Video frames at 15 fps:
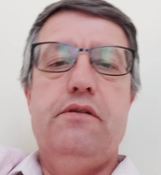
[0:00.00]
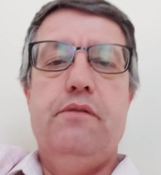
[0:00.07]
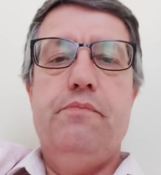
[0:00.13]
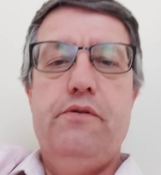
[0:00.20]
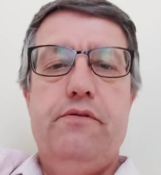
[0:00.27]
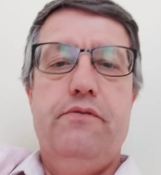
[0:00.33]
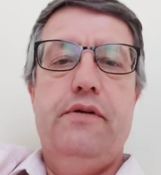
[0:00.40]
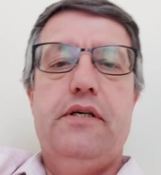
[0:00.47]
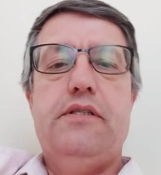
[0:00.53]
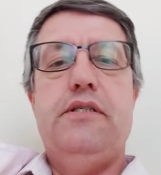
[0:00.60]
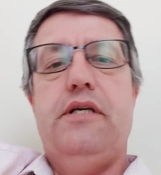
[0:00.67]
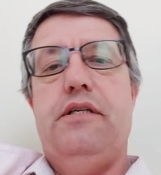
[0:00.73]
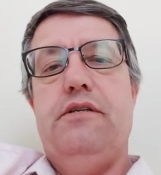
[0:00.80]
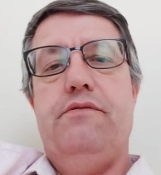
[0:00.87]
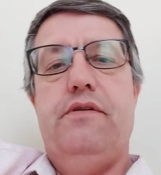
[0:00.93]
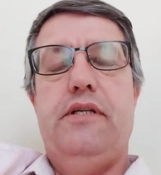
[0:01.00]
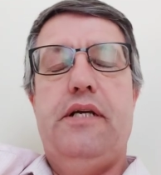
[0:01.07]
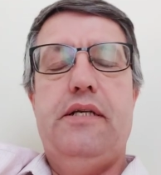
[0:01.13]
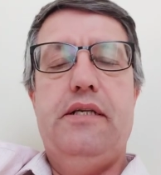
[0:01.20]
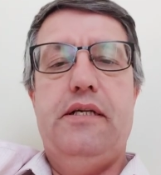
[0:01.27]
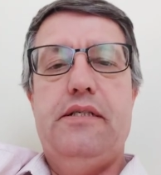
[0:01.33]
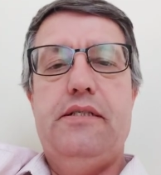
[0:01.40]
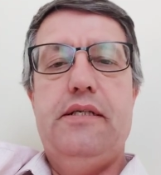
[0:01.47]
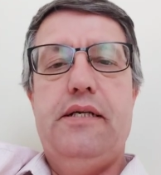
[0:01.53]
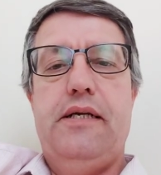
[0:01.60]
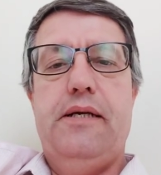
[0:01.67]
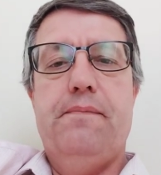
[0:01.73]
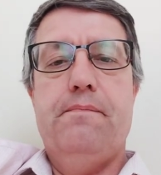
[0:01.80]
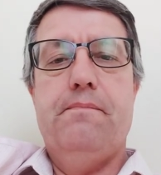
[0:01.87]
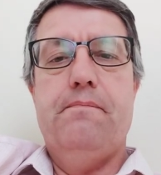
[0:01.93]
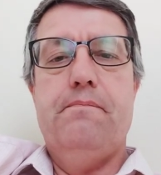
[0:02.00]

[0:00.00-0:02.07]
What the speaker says: on the Bullring Centre and the NEC.